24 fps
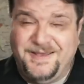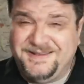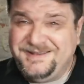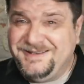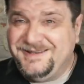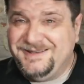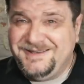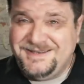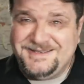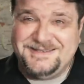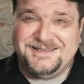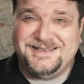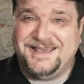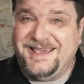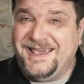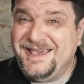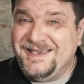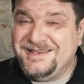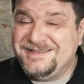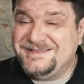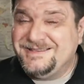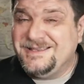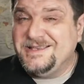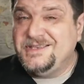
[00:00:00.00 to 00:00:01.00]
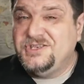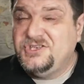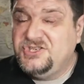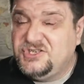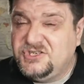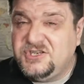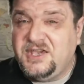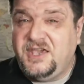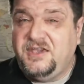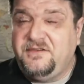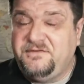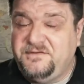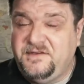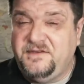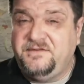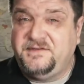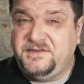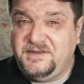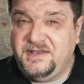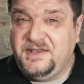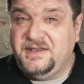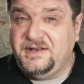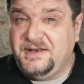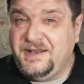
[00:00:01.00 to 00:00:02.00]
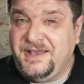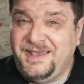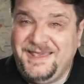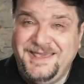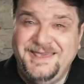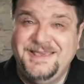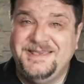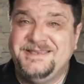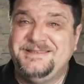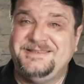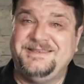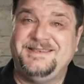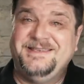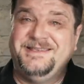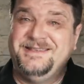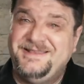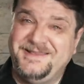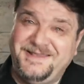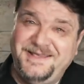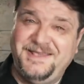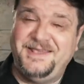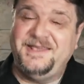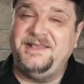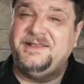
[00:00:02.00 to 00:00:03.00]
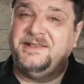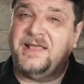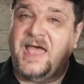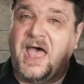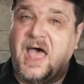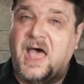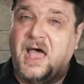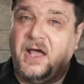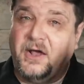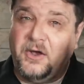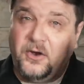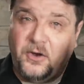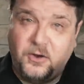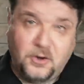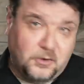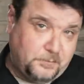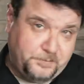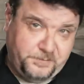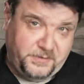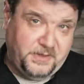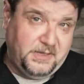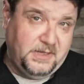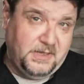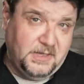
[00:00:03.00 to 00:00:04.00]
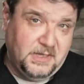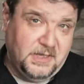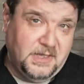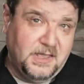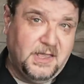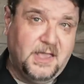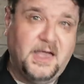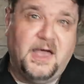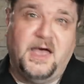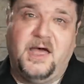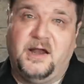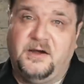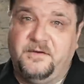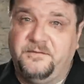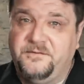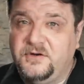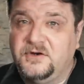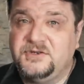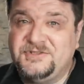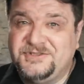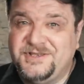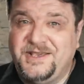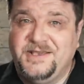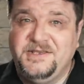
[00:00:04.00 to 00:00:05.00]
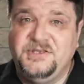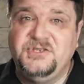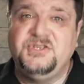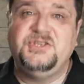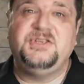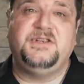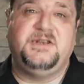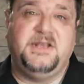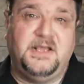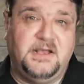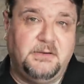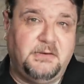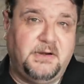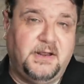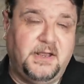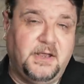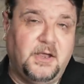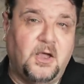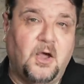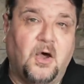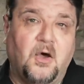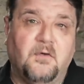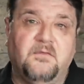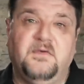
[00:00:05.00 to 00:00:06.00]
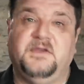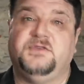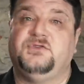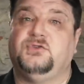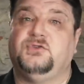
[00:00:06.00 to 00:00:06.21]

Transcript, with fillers: but in this case the J-15 is indeed a copy, a reverse engineering of a